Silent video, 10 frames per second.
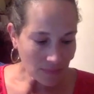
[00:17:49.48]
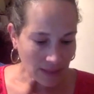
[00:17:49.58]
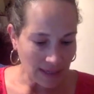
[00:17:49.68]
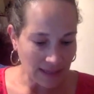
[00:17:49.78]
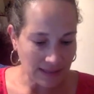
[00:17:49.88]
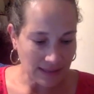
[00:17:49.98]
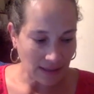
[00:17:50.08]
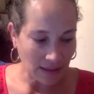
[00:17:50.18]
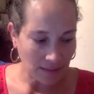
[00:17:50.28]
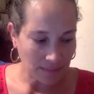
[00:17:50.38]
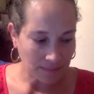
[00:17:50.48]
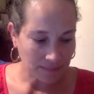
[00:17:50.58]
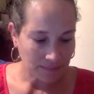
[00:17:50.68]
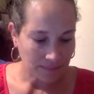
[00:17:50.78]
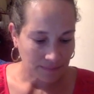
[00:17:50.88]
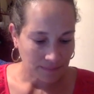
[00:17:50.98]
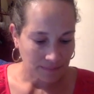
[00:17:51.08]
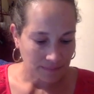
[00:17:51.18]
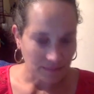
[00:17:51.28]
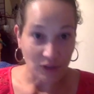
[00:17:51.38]
it's
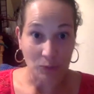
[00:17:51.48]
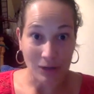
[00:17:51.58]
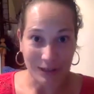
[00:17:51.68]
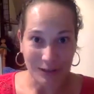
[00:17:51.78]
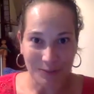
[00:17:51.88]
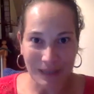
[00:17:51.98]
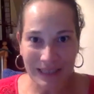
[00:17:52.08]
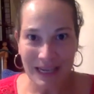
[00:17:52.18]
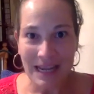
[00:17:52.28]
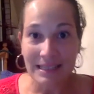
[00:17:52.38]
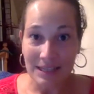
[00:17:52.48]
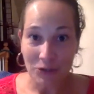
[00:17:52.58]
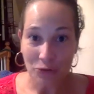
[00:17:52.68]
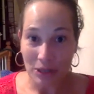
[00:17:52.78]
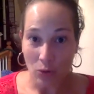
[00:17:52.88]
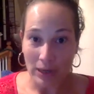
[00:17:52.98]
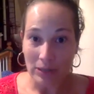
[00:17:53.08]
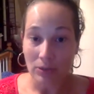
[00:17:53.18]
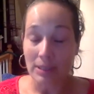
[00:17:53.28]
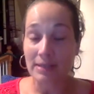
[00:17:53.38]
no bueno. But tea tree
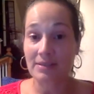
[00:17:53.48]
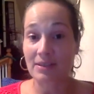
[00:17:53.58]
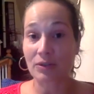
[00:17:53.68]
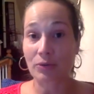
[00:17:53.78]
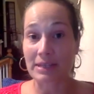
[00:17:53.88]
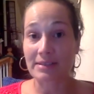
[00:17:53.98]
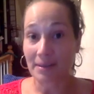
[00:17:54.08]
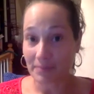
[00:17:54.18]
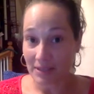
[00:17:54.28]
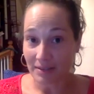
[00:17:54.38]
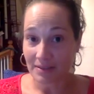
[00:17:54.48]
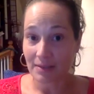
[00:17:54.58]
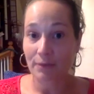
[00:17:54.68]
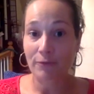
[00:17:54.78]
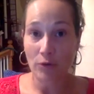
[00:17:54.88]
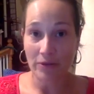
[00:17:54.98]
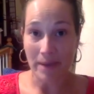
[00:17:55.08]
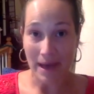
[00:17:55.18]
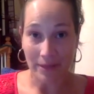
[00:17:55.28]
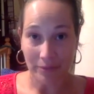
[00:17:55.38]
oil is a great substance for the
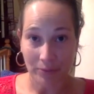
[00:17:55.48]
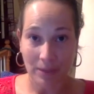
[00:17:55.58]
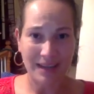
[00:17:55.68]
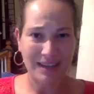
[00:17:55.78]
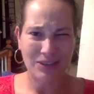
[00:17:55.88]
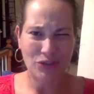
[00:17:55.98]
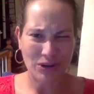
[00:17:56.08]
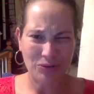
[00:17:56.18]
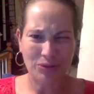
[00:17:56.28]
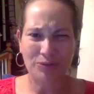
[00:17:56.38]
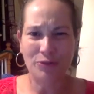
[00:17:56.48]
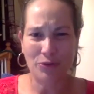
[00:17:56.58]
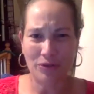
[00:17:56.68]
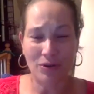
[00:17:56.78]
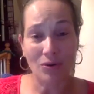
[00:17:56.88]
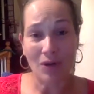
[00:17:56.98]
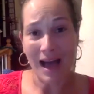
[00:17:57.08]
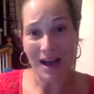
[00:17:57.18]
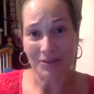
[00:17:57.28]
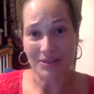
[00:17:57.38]
bathroom and in general for the whole
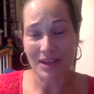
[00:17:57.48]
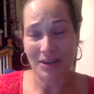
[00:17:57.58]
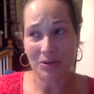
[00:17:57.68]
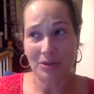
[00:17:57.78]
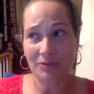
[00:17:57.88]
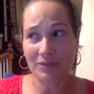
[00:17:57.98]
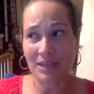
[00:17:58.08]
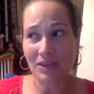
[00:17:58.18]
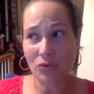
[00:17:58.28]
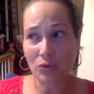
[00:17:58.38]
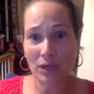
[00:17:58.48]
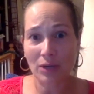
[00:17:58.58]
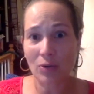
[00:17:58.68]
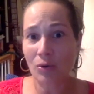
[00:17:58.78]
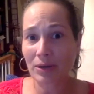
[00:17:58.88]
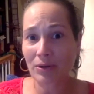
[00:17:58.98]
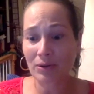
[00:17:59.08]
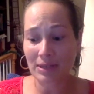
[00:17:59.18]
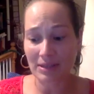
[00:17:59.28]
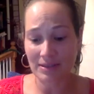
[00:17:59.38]
house. Now, if tea tree oil
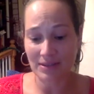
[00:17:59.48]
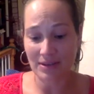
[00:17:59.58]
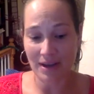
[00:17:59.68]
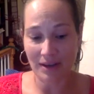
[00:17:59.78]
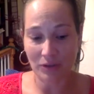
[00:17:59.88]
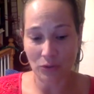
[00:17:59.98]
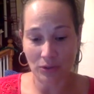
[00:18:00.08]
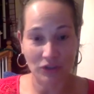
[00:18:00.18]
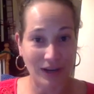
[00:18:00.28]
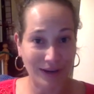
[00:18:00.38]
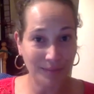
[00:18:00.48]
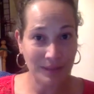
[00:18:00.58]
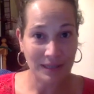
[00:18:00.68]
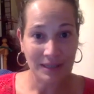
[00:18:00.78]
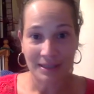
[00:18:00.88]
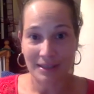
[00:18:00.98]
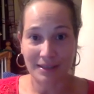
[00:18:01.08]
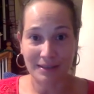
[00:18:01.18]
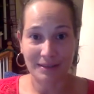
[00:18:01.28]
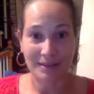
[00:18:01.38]
is not your jam,
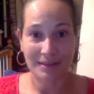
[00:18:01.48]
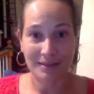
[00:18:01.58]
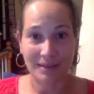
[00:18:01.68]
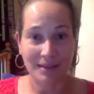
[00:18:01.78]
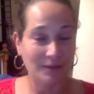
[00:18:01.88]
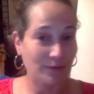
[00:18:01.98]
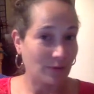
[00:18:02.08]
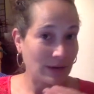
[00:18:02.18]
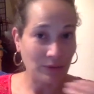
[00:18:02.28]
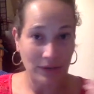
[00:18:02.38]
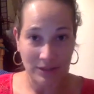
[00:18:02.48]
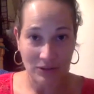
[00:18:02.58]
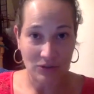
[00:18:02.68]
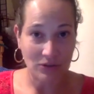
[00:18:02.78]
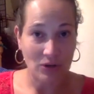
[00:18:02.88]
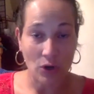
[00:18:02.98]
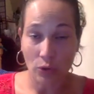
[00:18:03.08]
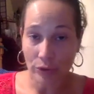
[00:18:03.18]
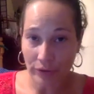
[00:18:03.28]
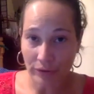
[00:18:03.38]
and the fragrance, or the
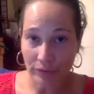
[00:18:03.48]
odor,